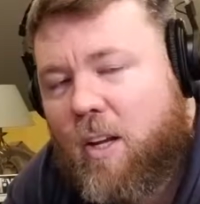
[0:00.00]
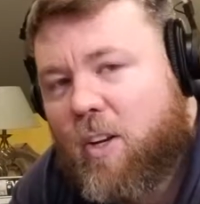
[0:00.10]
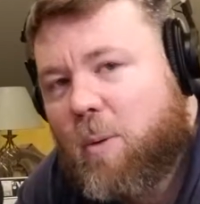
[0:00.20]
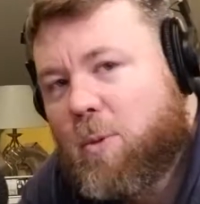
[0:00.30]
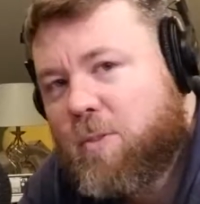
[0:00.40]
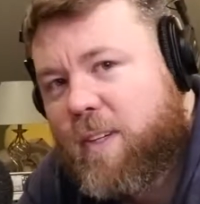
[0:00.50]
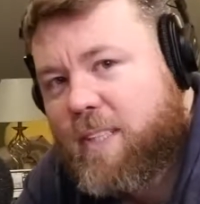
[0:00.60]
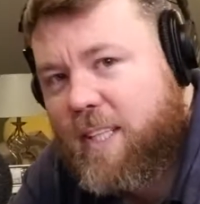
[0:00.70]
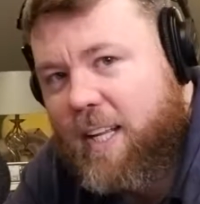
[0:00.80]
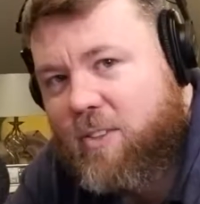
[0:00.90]
Noble's
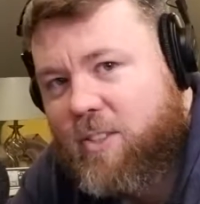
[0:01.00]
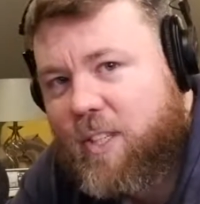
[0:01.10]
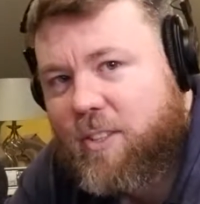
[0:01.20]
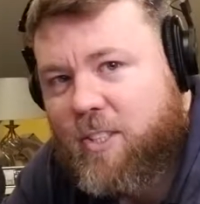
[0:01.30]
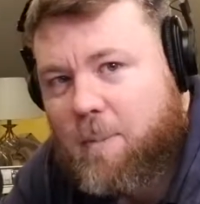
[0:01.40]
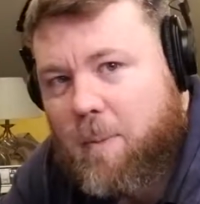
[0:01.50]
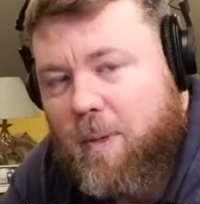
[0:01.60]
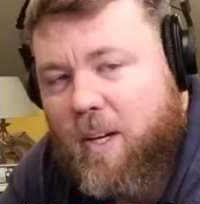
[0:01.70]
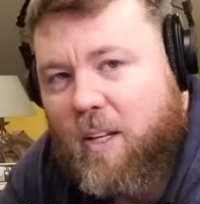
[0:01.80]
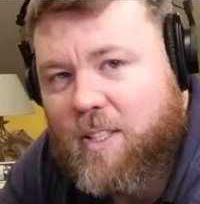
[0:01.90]
fussy downstairs simply
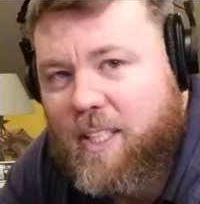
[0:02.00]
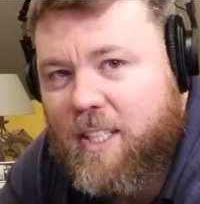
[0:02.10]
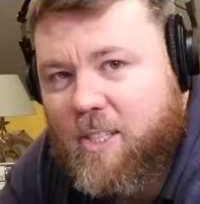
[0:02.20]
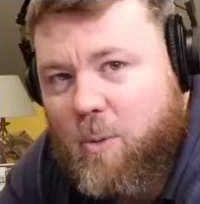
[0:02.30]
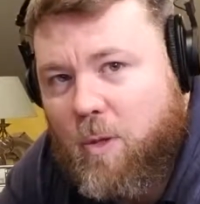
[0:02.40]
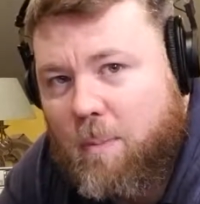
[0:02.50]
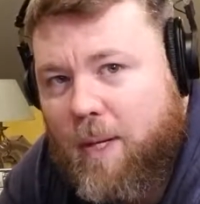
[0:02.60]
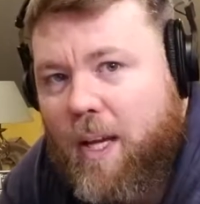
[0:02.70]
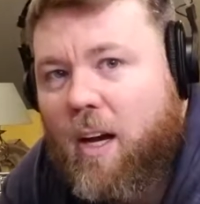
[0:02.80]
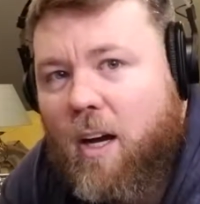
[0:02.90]
because he doesn't want to
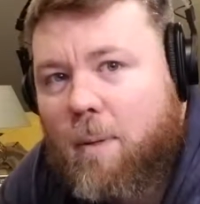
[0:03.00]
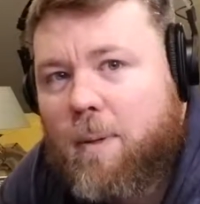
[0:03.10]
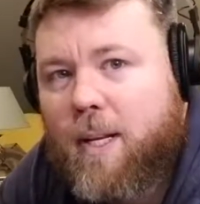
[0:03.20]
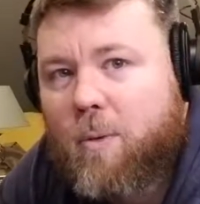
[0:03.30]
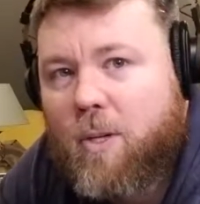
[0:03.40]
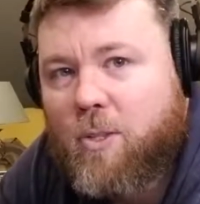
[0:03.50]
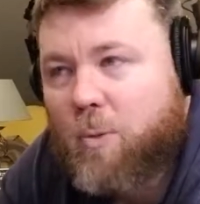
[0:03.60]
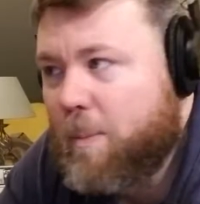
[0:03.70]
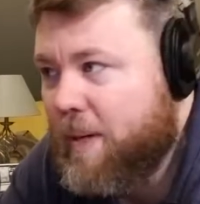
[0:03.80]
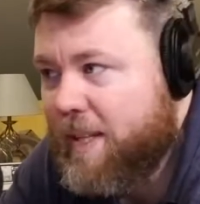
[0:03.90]
be up and he doesn't
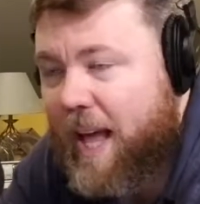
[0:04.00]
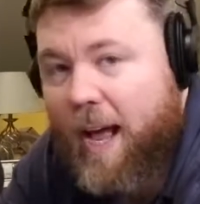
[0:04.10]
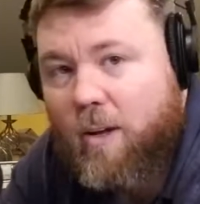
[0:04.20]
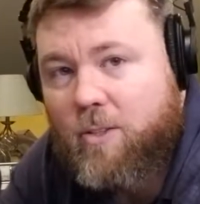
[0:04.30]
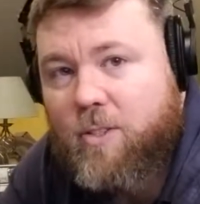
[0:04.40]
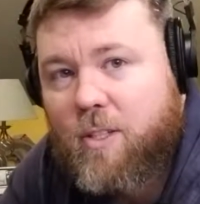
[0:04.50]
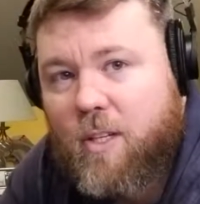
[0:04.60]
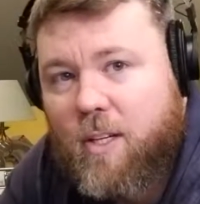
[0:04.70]
want to be at the house.